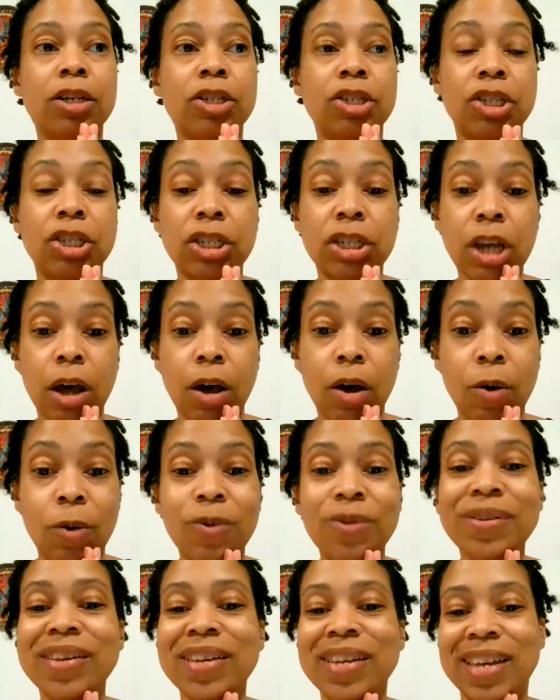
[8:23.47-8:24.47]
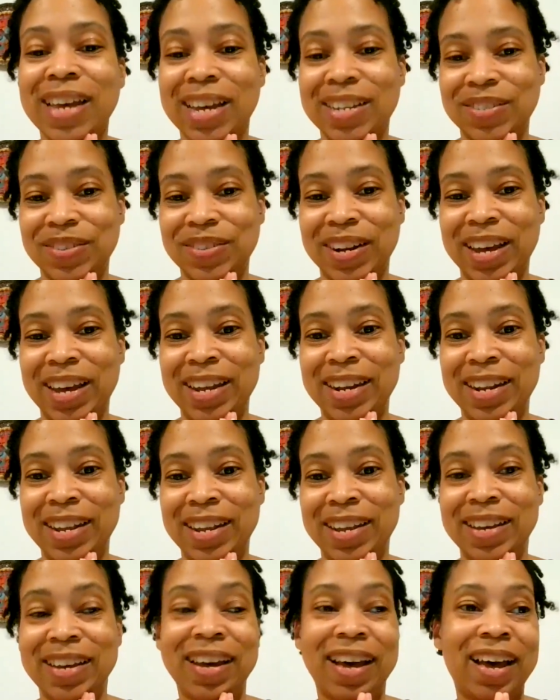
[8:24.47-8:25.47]
So guess what I
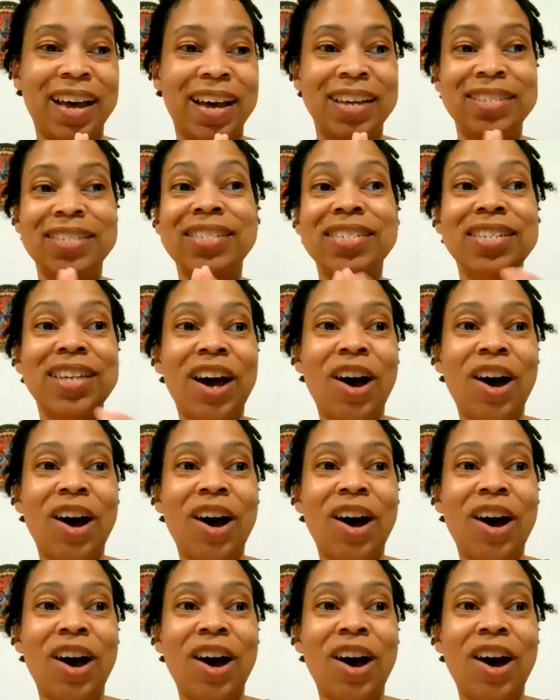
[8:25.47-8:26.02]
did, guys?